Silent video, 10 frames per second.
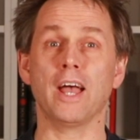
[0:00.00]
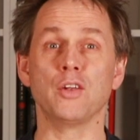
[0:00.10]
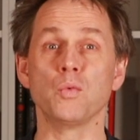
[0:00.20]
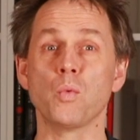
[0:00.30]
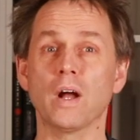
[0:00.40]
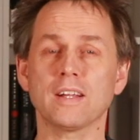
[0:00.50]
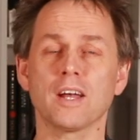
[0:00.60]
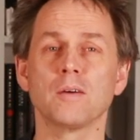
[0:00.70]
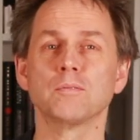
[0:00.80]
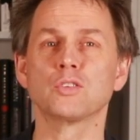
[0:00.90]
and
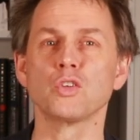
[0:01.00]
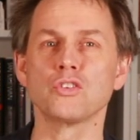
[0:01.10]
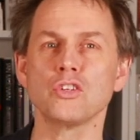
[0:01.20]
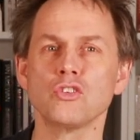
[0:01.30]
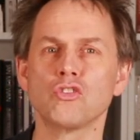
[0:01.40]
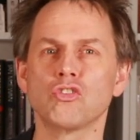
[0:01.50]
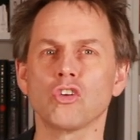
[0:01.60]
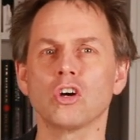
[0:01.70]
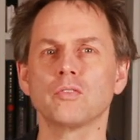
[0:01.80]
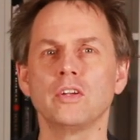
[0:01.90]
welcome to this
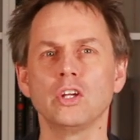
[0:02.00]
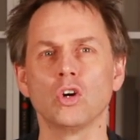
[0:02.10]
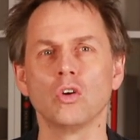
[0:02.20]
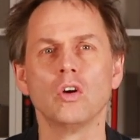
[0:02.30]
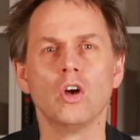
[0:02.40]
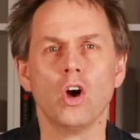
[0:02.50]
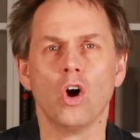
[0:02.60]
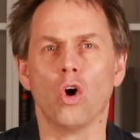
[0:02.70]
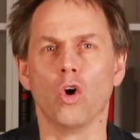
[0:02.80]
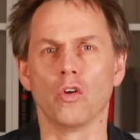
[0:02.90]
short video
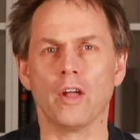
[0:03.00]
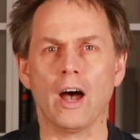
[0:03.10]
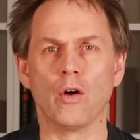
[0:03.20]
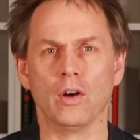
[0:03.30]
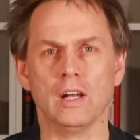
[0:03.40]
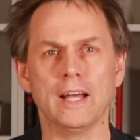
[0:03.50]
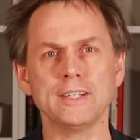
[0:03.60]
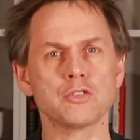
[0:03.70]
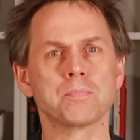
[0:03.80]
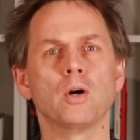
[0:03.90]
on our
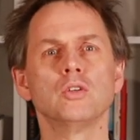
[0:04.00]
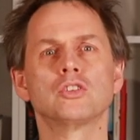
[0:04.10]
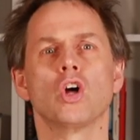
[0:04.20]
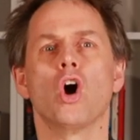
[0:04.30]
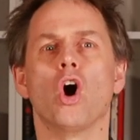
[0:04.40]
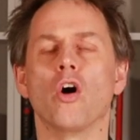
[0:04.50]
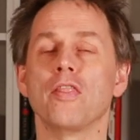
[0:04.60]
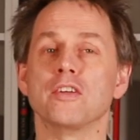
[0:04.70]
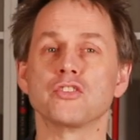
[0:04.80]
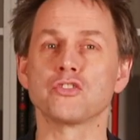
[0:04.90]
latest post
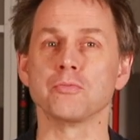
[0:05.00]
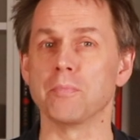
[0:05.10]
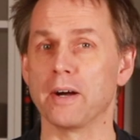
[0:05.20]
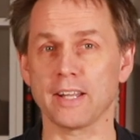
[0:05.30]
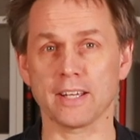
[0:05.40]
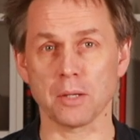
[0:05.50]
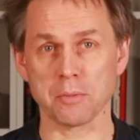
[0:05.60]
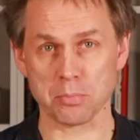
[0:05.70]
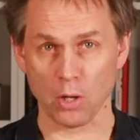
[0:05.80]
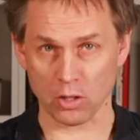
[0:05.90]
on the Smart
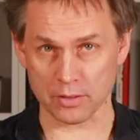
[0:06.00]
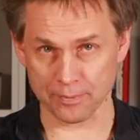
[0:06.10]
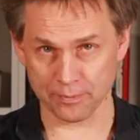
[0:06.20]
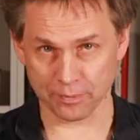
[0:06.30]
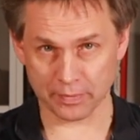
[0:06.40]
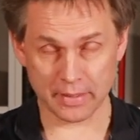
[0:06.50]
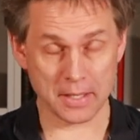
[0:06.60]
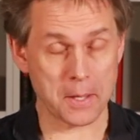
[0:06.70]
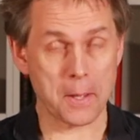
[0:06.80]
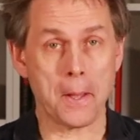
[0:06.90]
Academics blog.
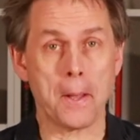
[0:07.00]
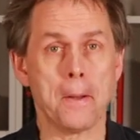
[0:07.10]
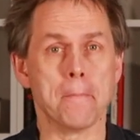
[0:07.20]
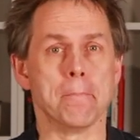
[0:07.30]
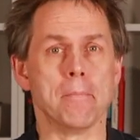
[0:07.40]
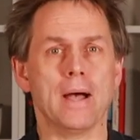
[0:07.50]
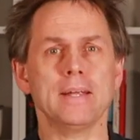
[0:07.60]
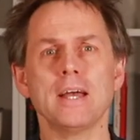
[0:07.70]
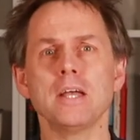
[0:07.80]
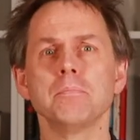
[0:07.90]

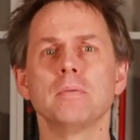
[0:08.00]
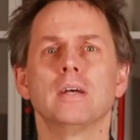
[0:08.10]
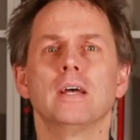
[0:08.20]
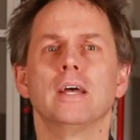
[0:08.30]
My name